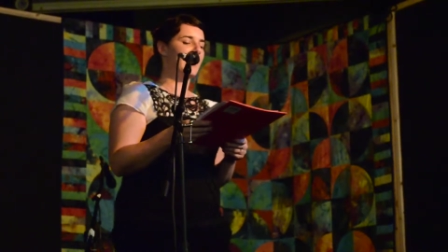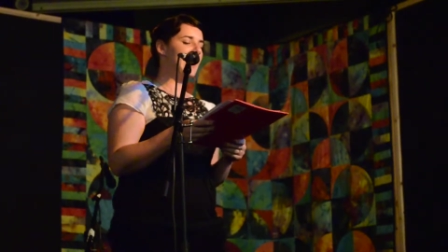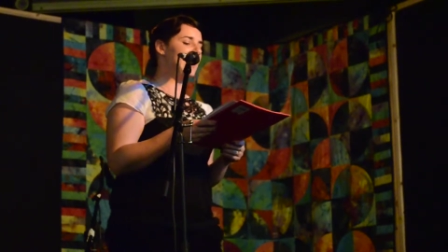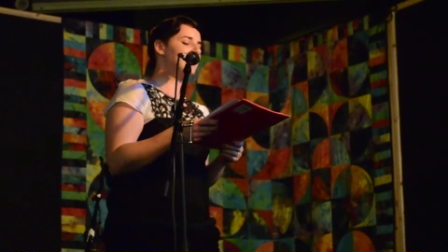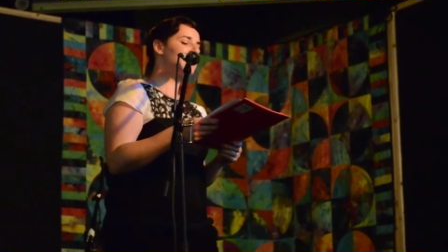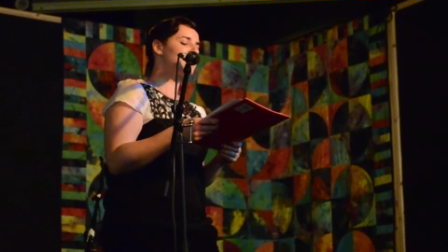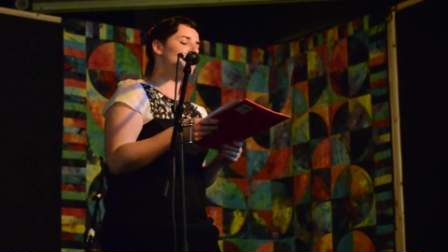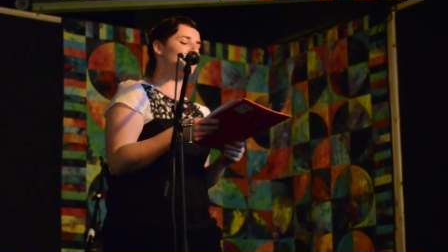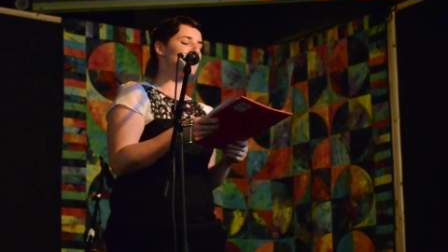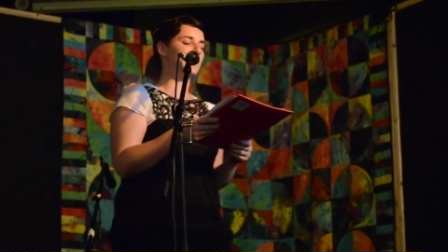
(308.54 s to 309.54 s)
Enter a
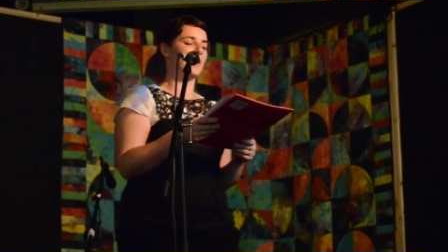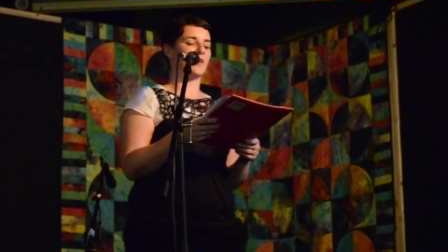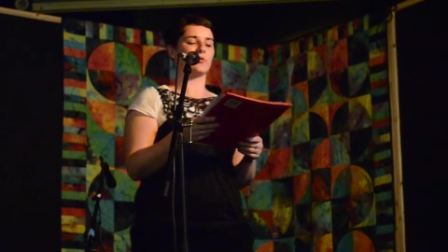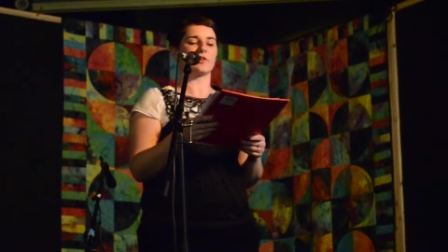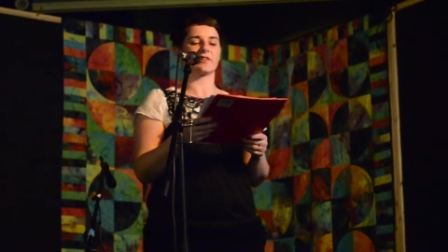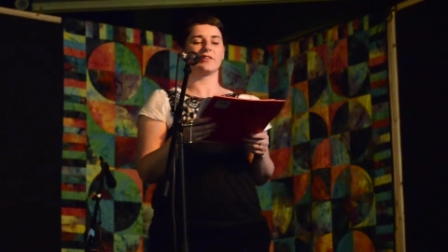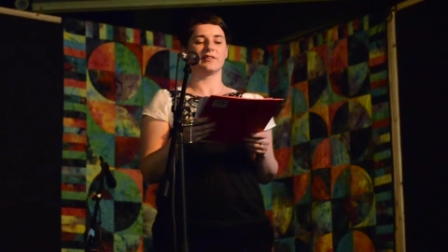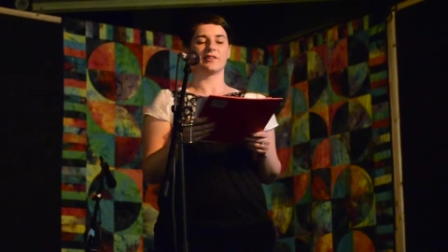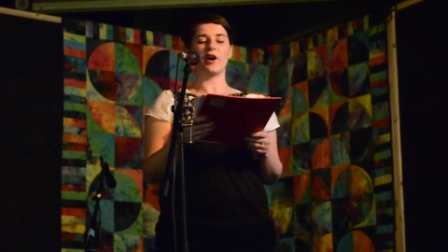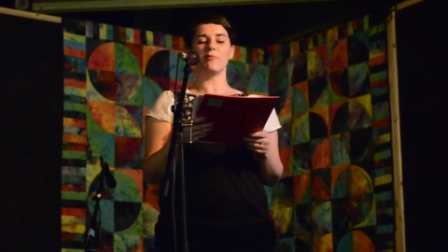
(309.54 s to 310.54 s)
social
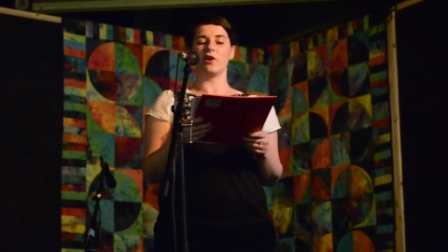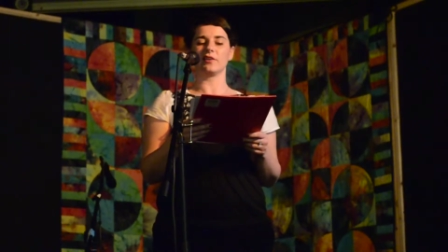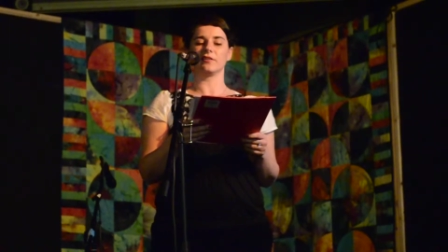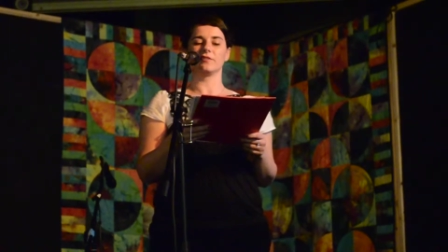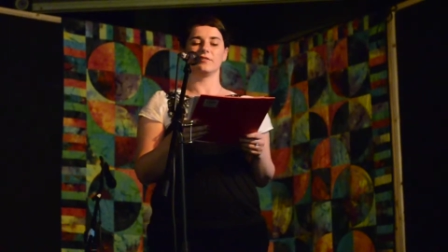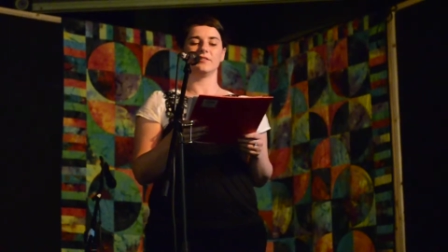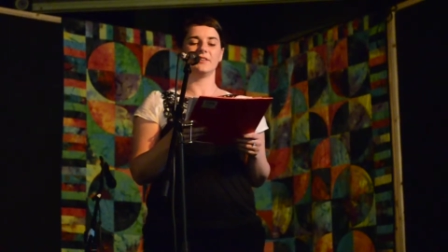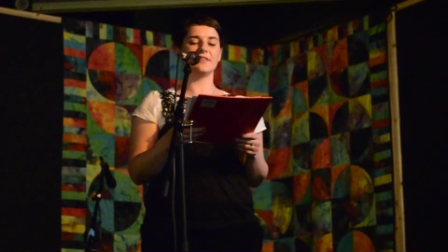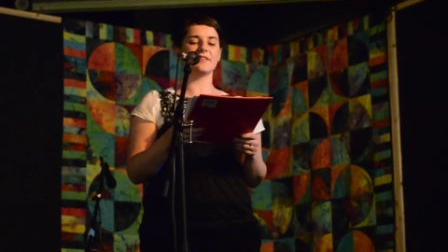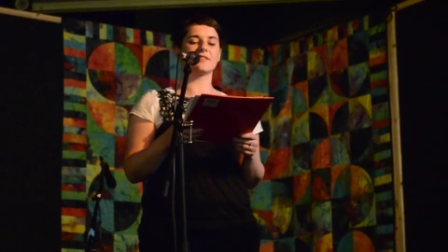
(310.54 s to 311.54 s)
network. Come on,
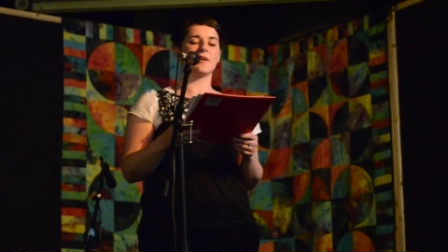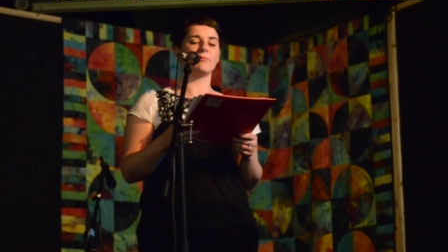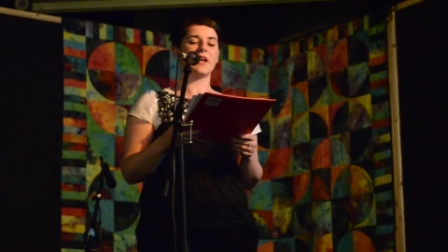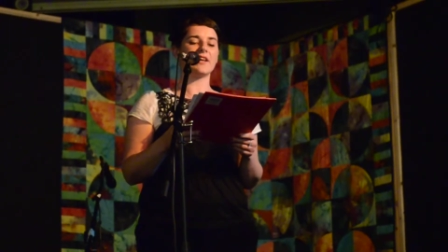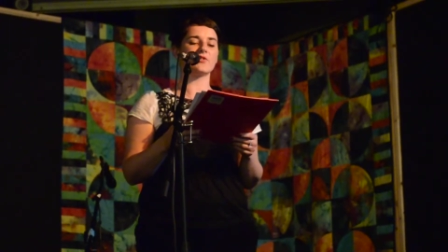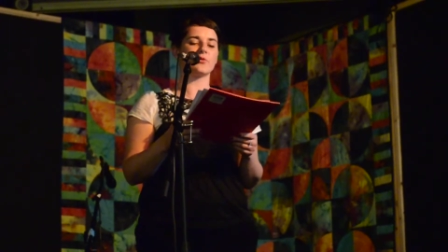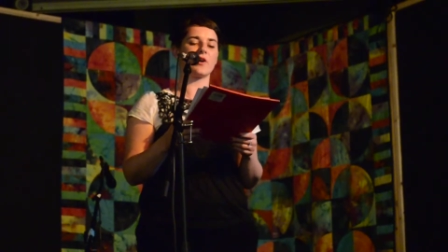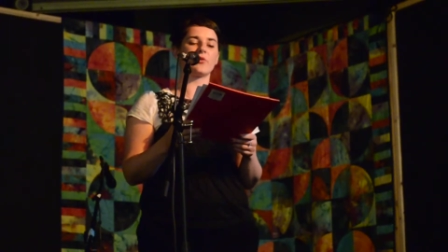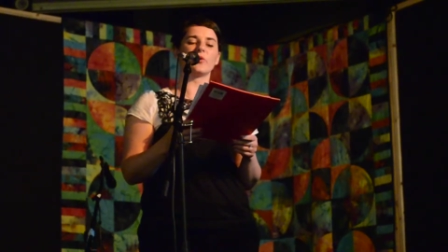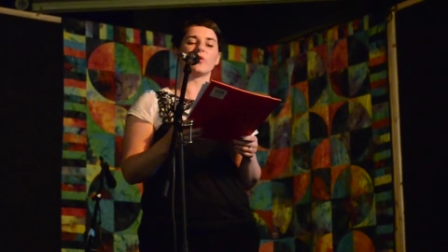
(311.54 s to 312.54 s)
this is a place
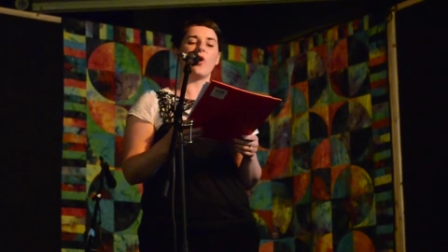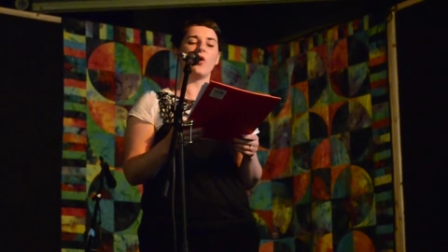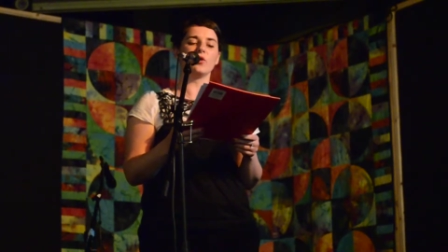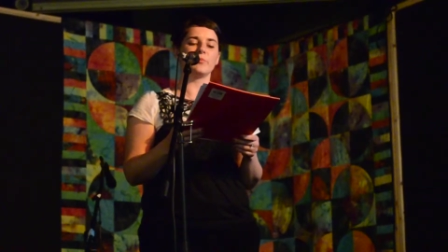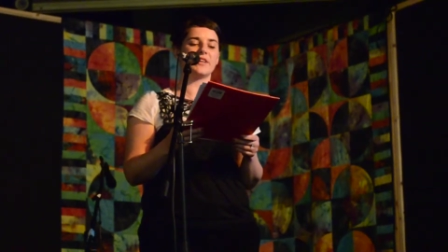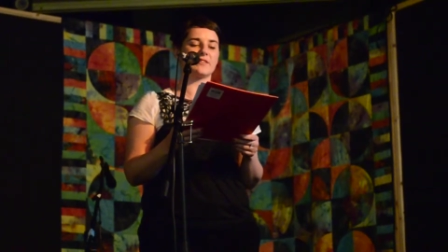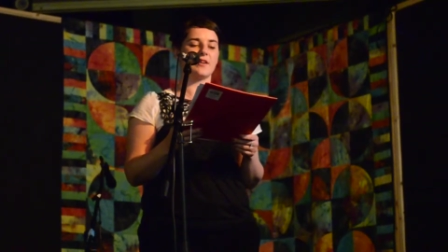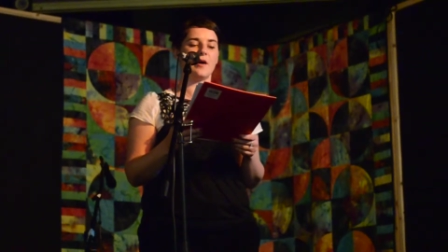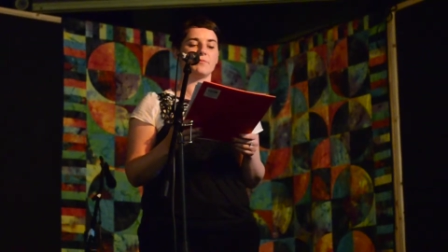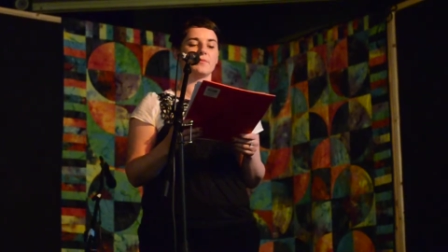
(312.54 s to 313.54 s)
where we're all mixed
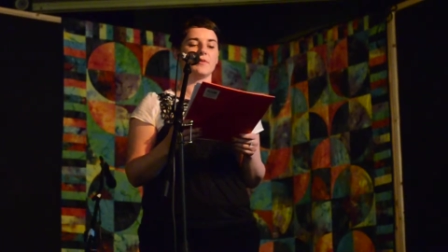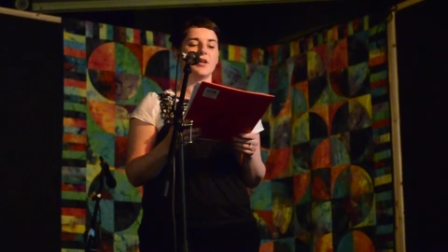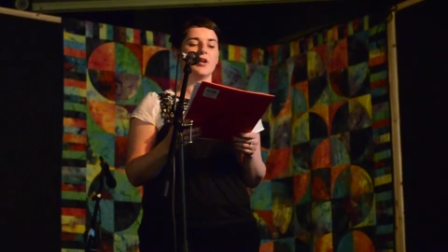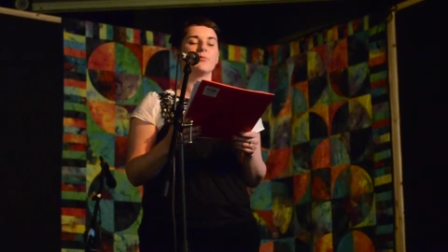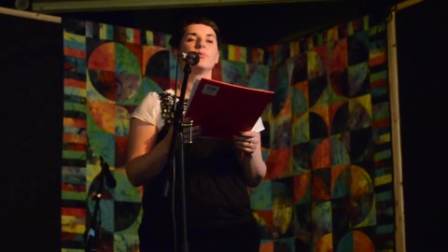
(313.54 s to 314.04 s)
up.